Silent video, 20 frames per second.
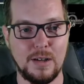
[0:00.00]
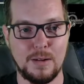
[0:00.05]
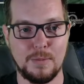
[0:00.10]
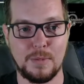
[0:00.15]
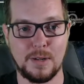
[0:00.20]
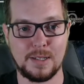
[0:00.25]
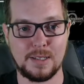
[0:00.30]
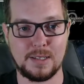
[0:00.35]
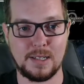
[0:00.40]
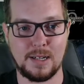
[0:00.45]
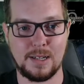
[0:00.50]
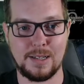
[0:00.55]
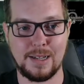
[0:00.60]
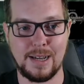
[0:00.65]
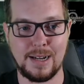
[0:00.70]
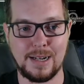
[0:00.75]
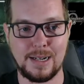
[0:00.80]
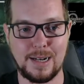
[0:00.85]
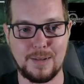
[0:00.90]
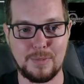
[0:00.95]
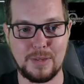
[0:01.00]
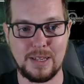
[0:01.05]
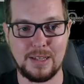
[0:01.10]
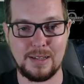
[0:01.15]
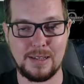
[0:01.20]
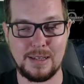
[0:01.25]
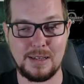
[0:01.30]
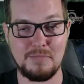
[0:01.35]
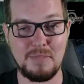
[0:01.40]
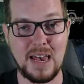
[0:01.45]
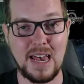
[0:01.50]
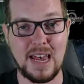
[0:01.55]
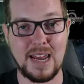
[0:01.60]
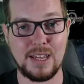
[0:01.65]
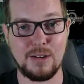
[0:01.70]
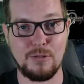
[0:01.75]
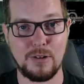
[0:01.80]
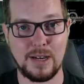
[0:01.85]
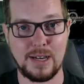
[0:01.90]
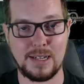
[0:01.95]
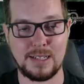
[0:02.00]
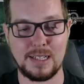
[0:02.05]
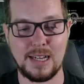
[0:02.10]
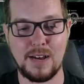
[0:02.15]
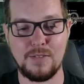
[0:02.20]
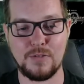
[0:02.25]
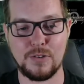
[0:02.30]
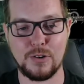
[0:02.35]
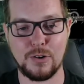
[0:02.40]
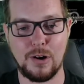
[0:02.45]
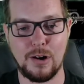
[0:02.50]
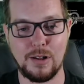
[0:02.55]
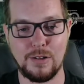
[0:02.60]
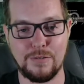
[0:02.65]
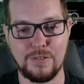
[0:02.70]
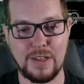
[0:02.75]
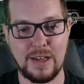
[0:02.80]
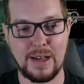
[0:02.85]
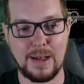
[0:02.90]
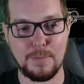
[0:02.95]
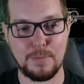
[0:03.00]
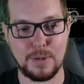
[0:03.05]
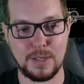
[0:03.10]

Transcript: But they ended up killing him anyways after all of that.